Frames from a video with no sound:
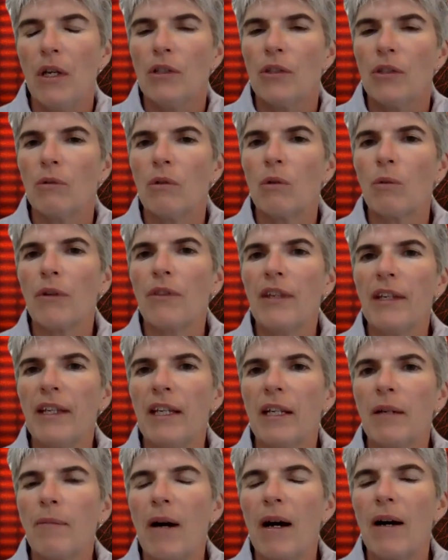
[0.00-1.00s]
So what we're
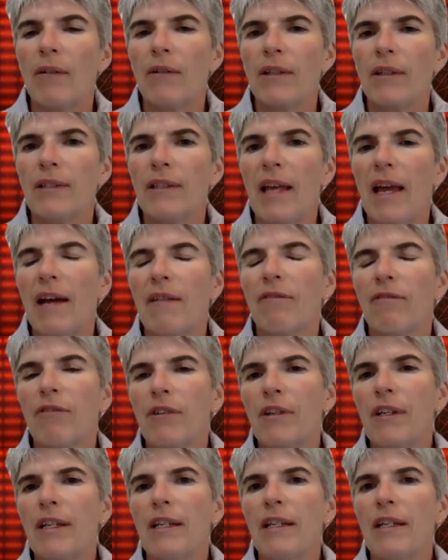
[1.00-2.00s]
thinking about is
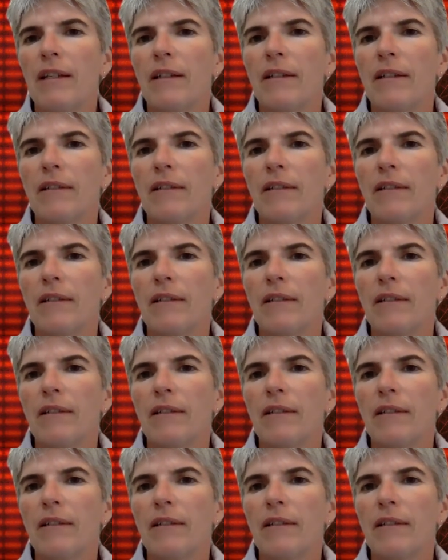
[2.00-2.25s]
every